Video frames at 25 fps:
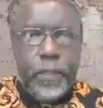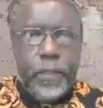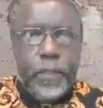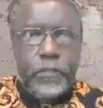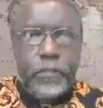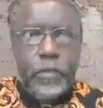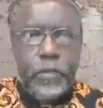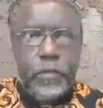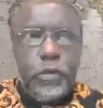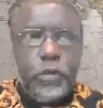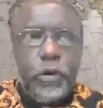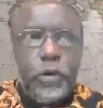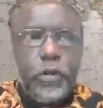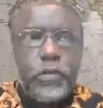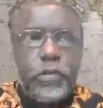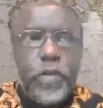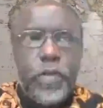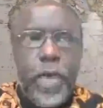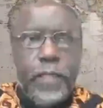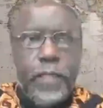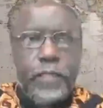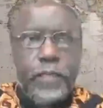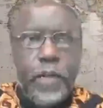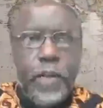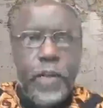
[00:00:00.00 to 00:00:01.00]
So those
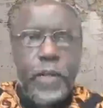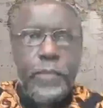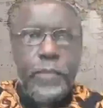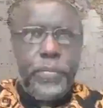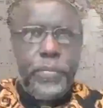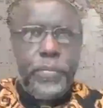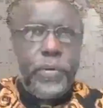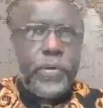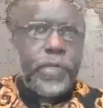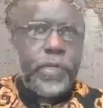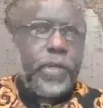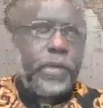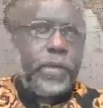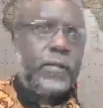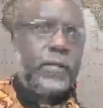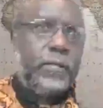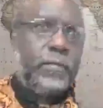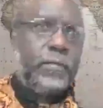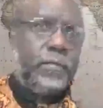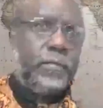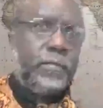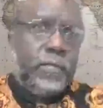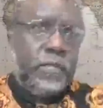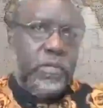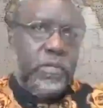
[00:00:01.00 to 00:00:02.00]
are 3 important
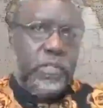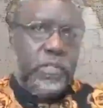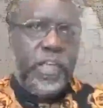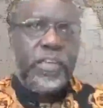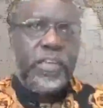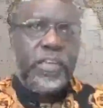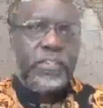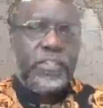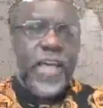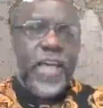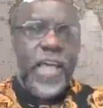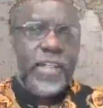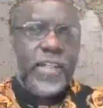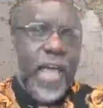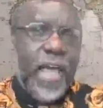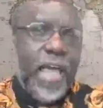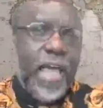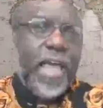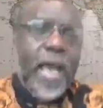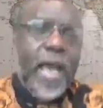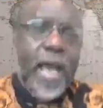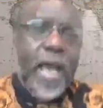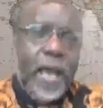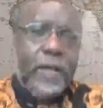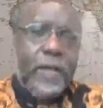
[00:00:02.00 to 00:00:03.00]
things that
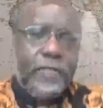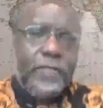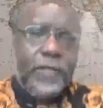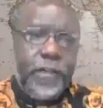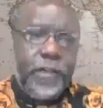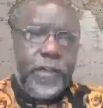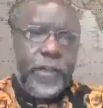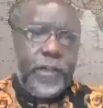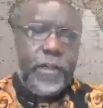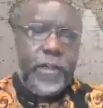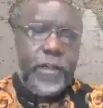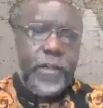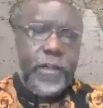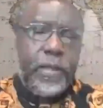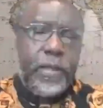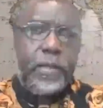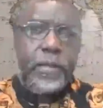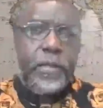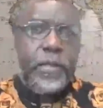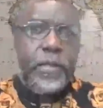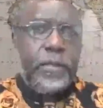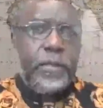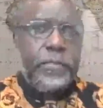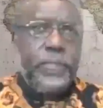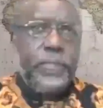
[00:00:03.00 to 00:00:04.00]
I have
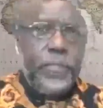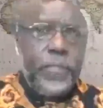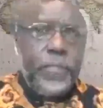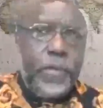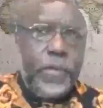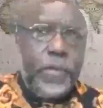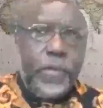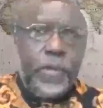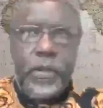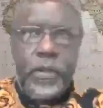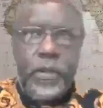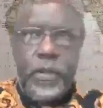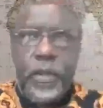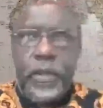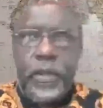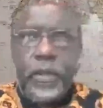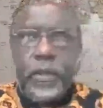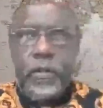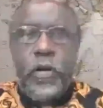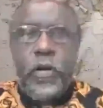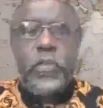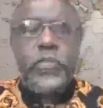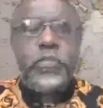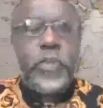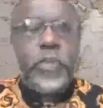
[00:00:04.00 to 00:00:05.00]

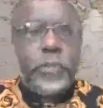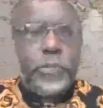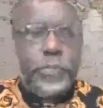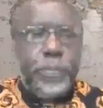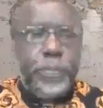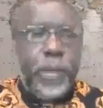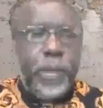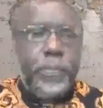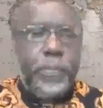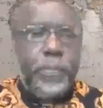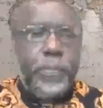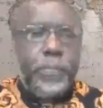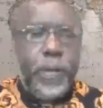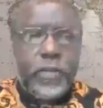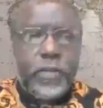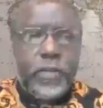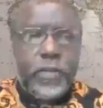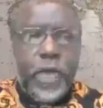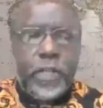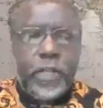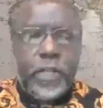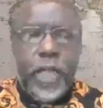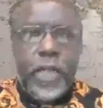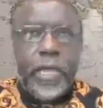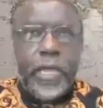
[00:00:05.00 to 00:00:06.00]
in concept papers
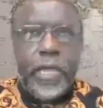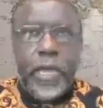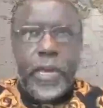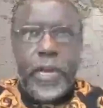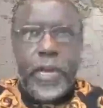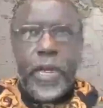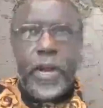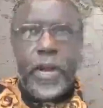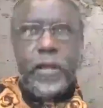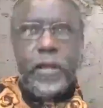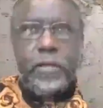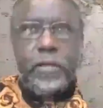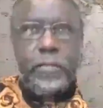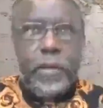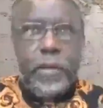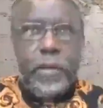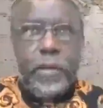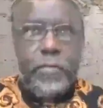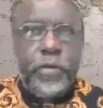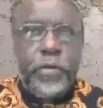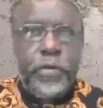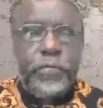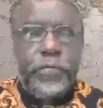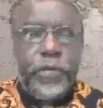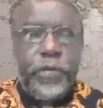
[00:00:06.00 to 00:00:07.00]
that I carry around my
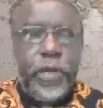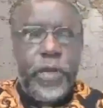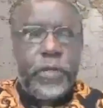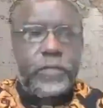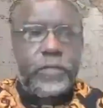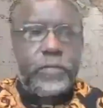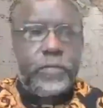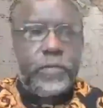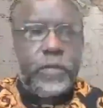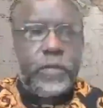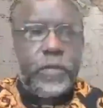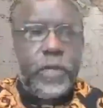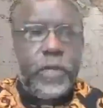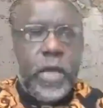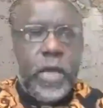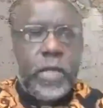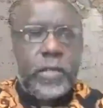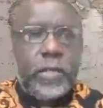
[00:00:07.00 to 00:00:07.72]
briefcase,